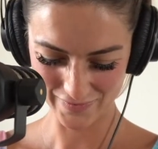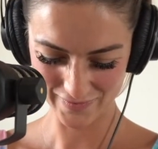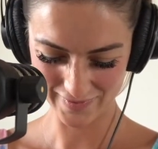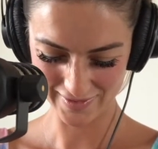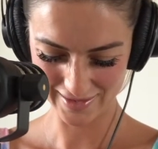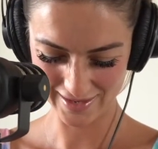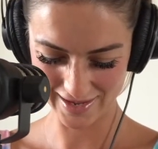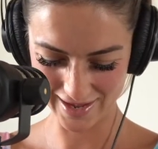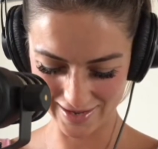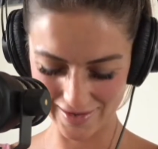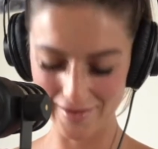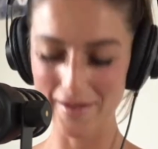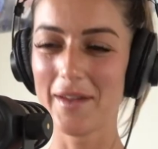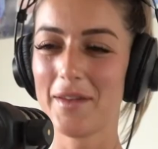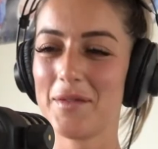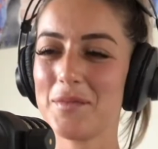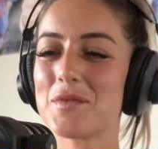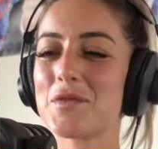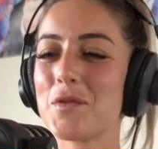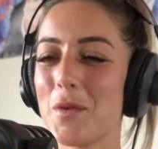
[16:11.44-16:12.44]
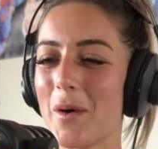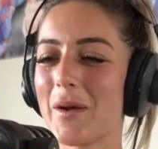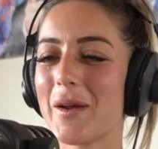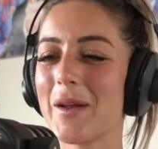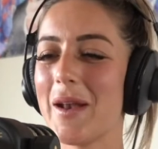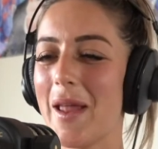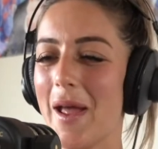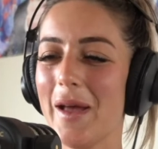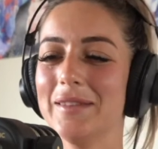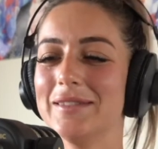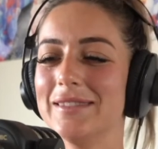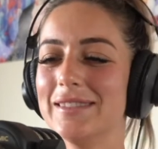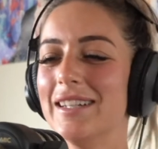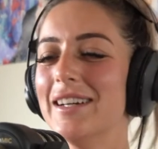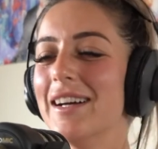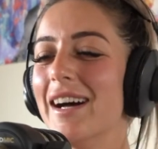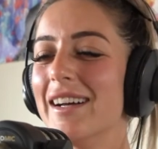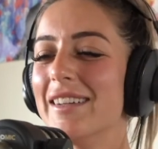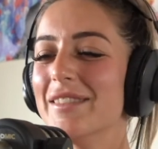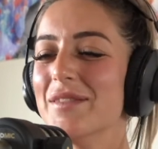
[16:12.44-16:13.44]
Twerking
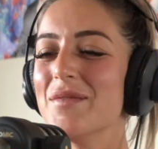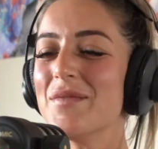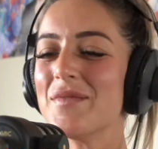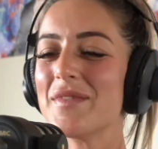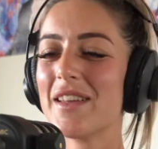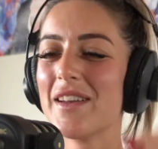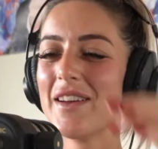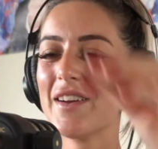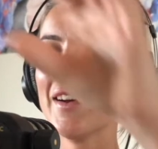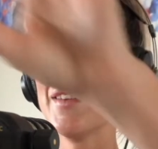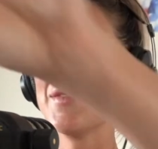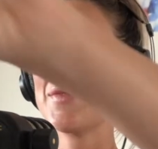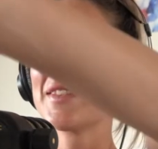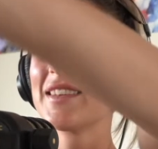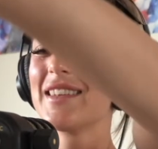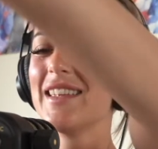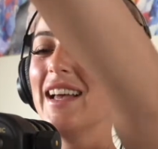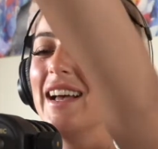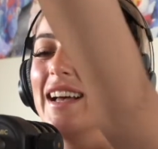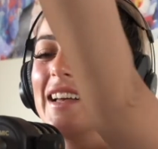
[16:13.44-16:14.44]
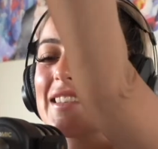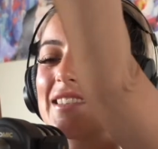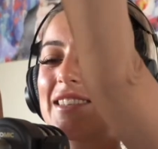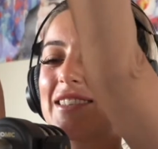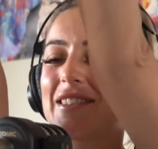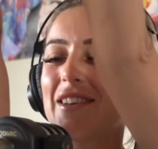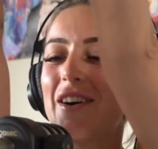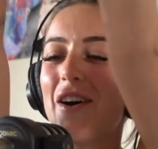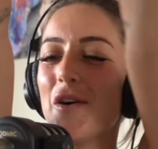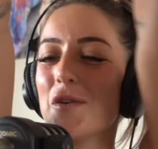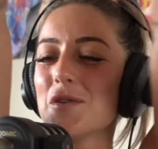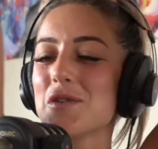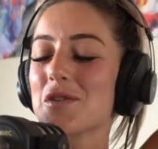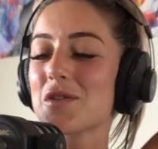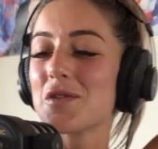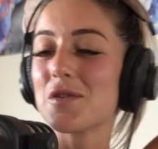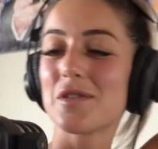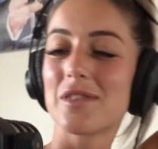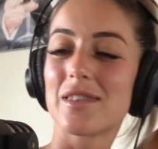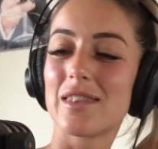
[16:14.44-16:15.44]
down. Yeah. So to old
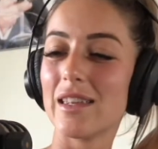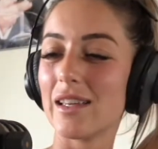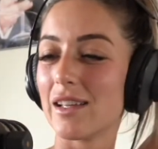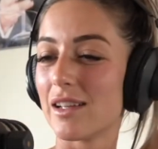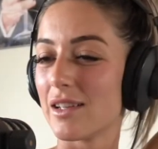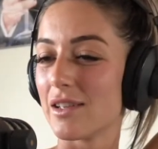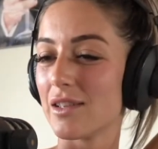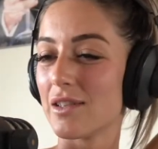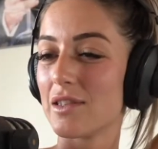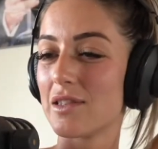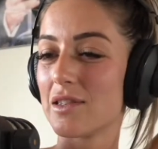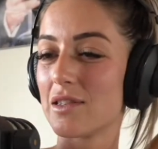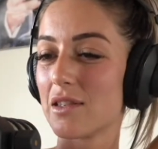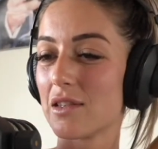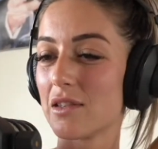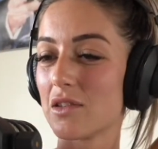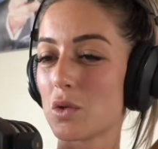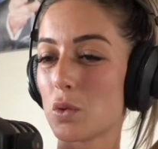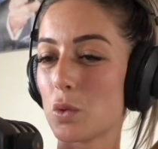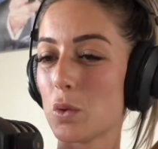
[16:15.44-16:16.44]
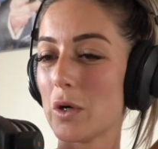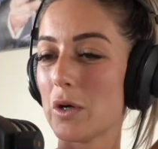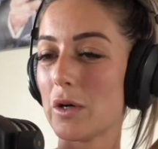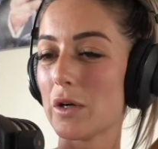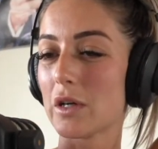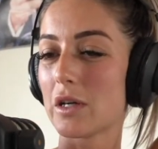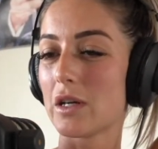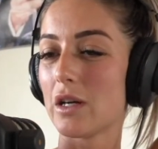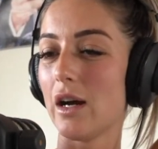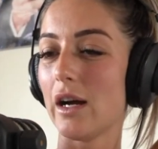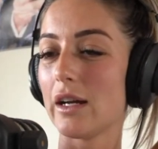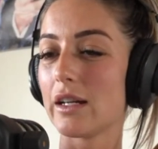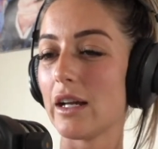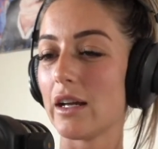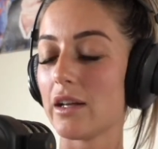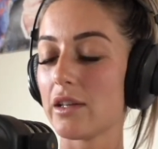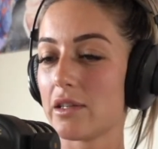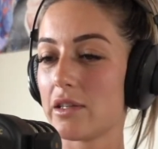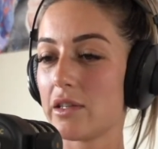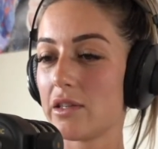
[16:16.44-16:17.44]
school thinkers, twerk, I
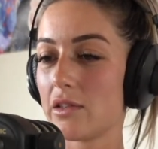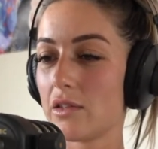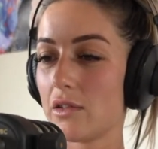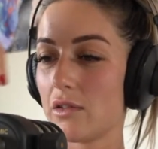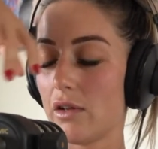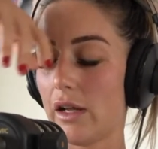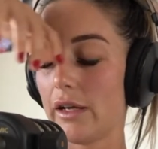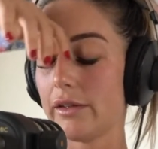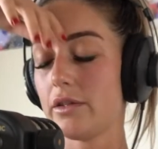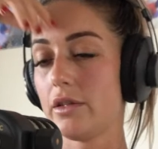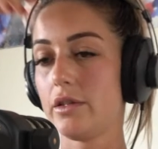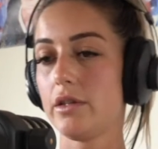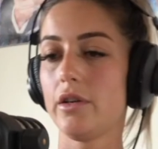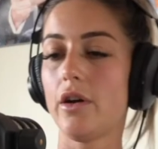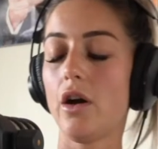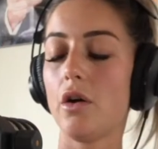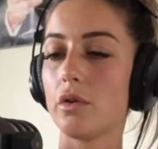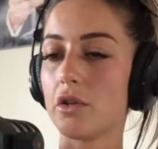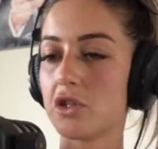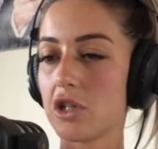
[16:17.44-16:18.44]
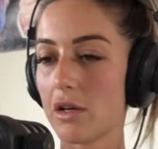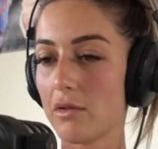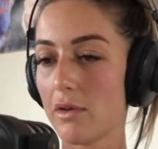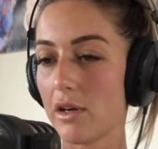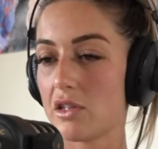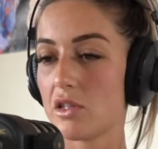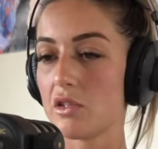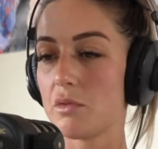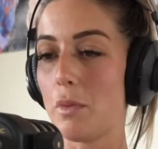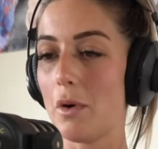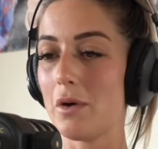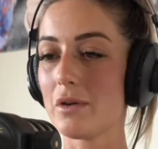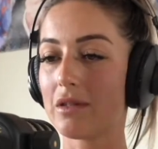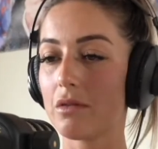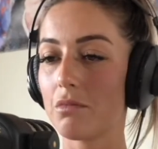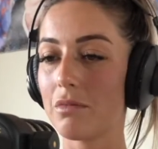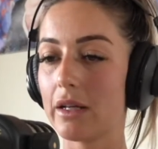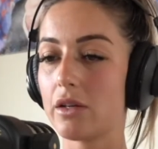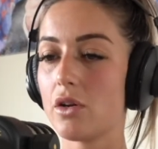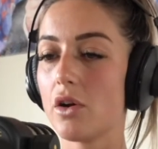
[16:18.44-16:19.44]
guess, like to older generations,
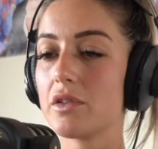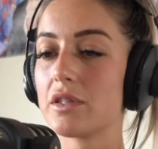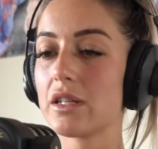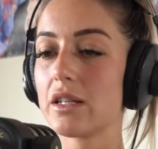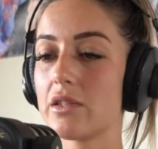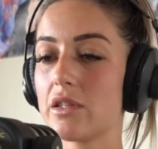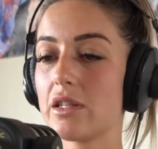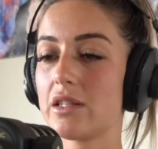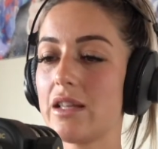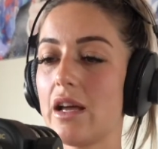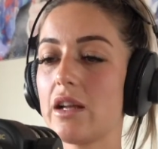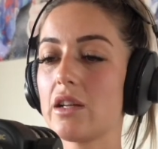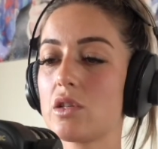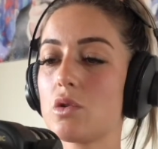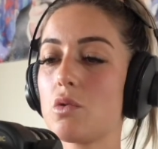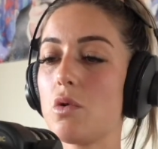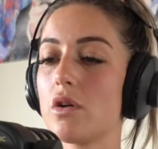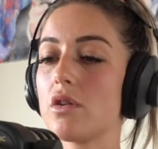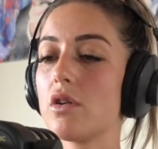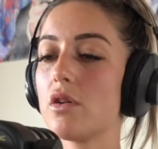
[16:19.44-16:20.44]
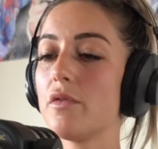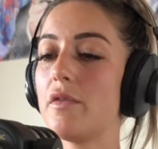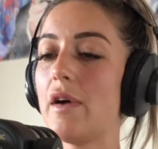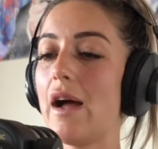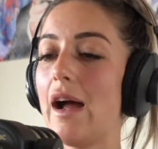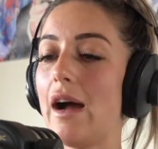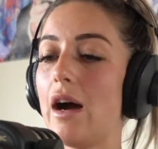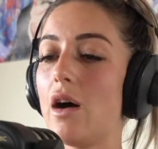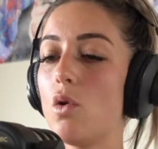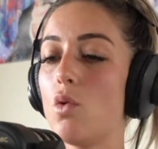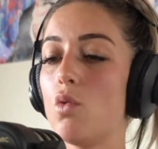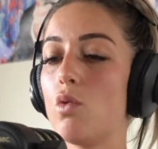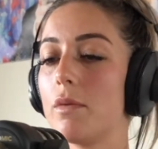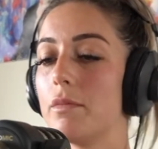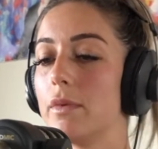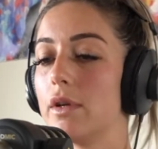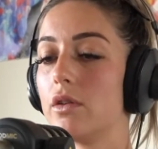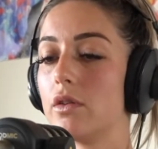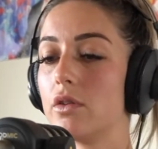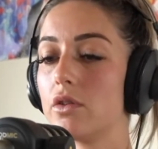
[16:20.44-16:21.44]
possibly goes against the status quo of how
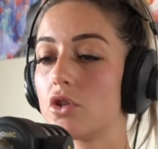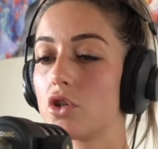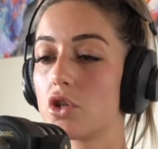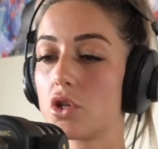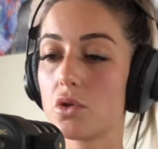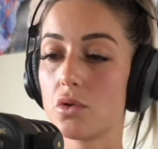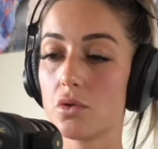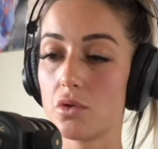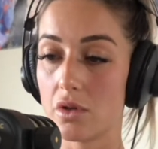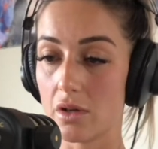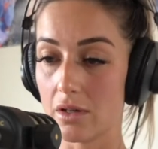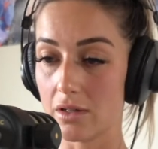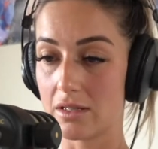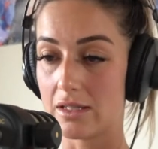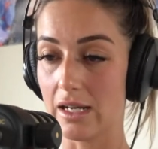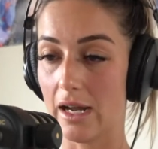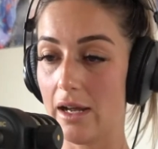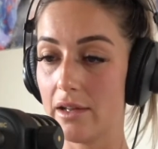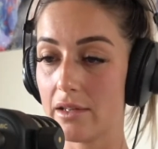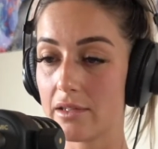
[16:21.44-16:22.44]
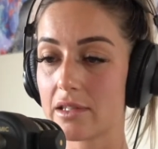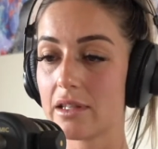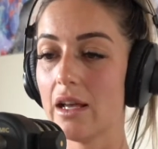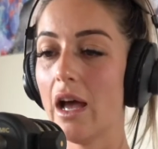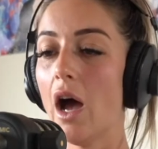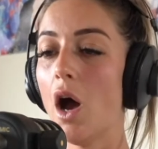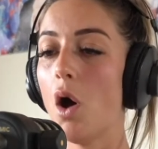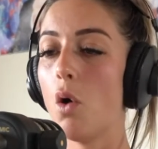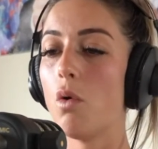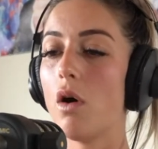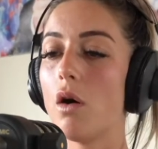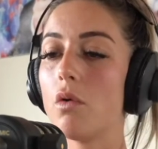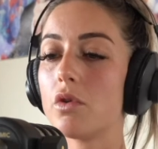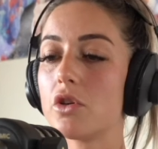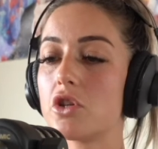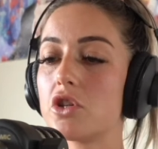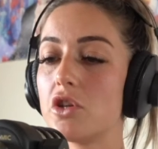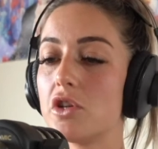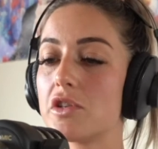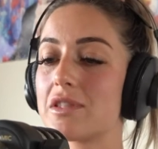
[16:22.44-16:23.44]
women should dance. What would
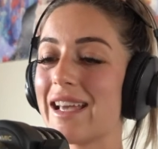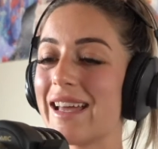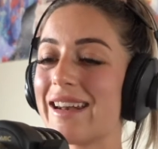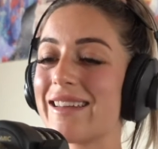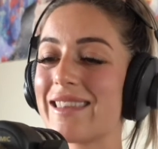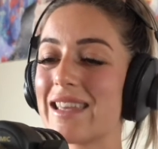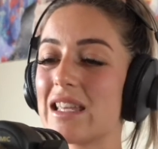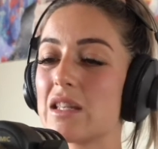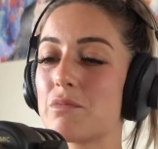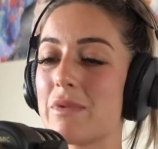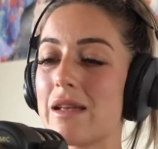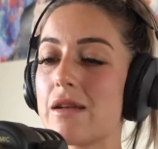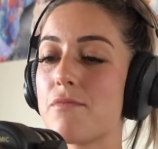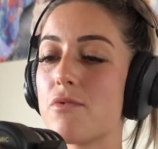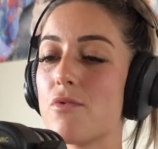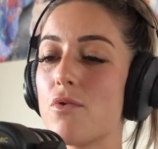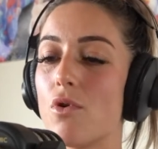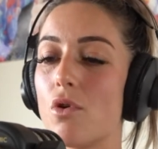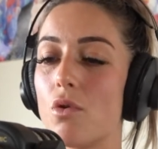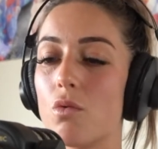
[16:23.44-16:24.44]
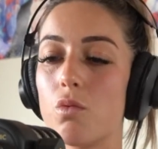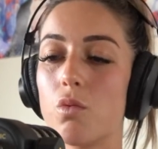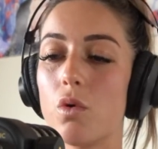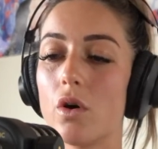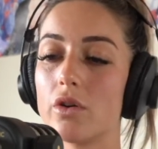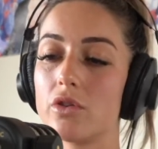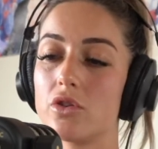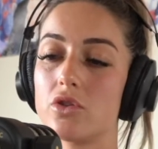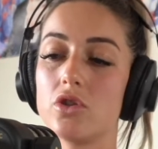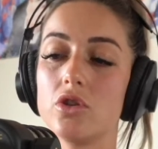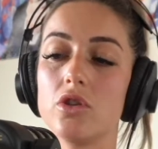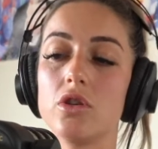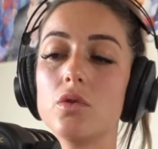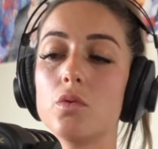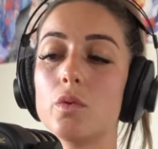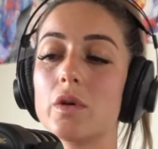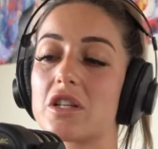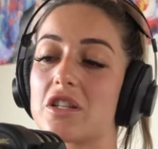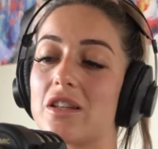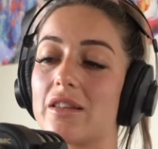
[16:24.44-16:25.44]
you say to these people, or what do you
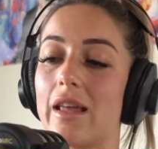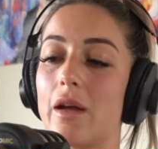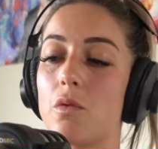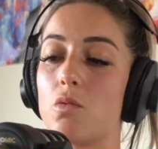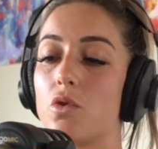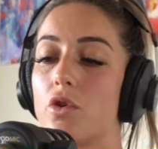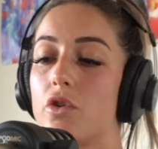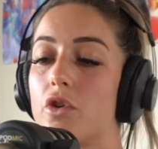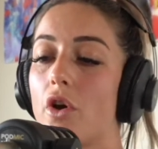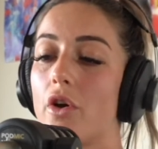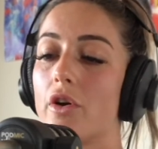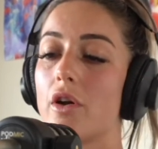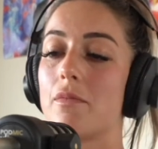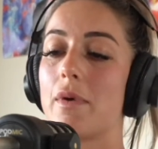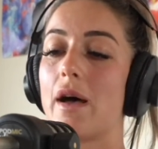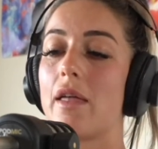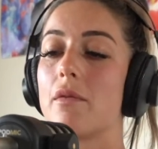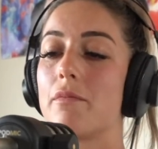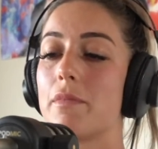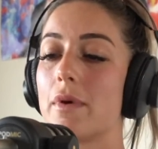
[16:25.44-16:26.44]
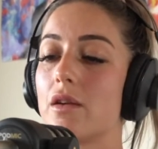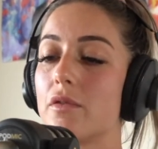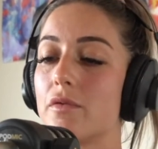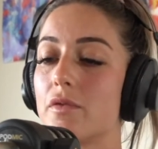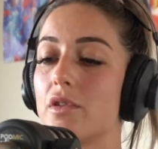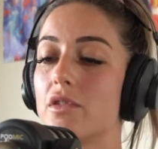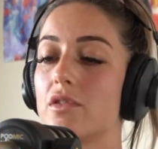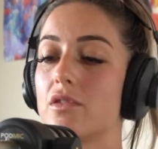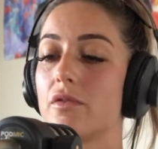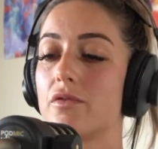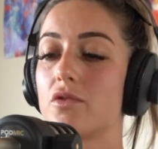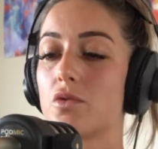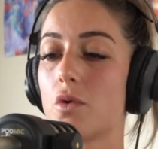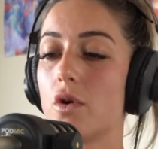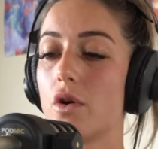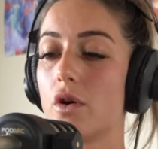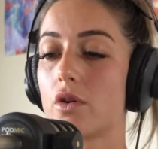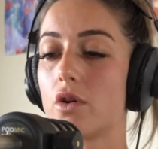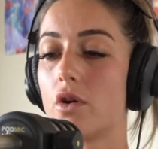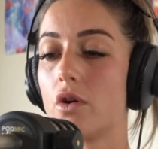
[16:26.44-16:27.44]
wish that they would know about the benefits of
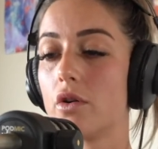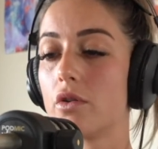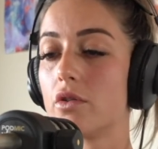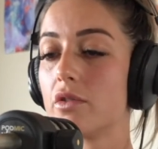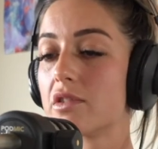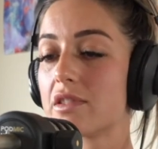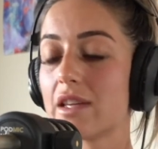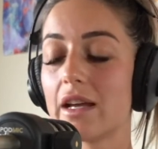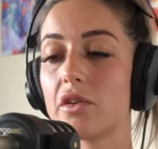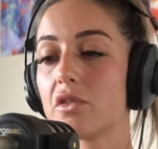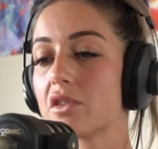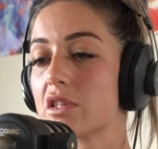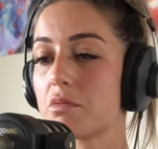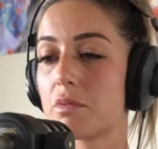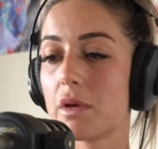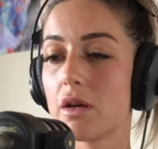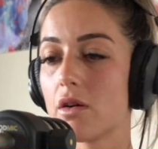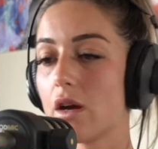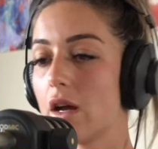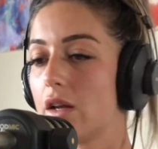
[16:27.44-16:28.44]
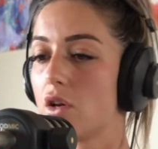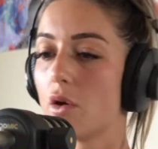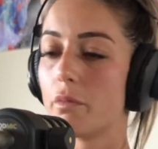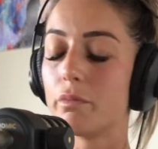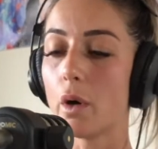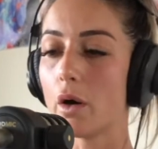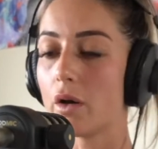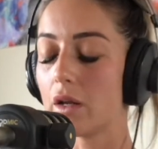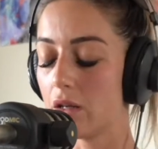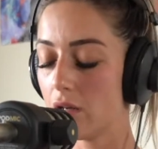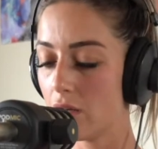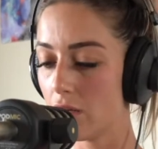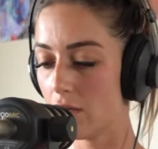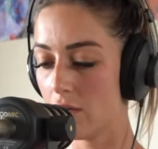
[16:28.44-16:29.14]
twerk on, say, your spirit and your body?